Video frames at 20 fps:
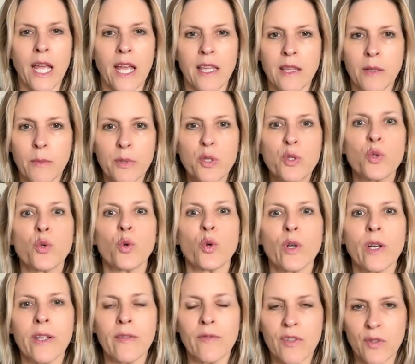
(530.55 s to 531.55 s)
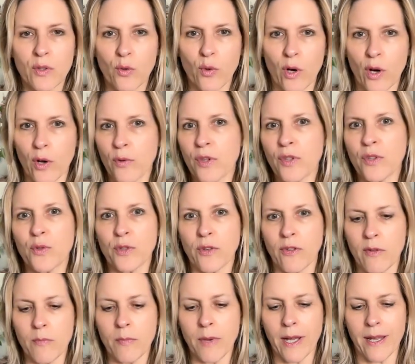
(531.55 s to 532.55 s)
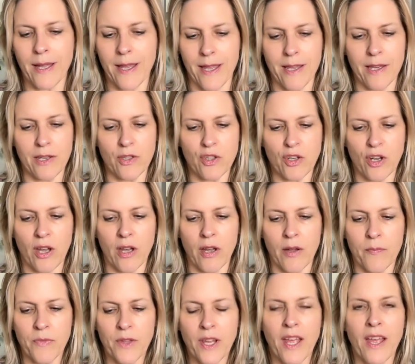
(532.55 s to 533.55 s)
And the majority of this growth is driven by Asia.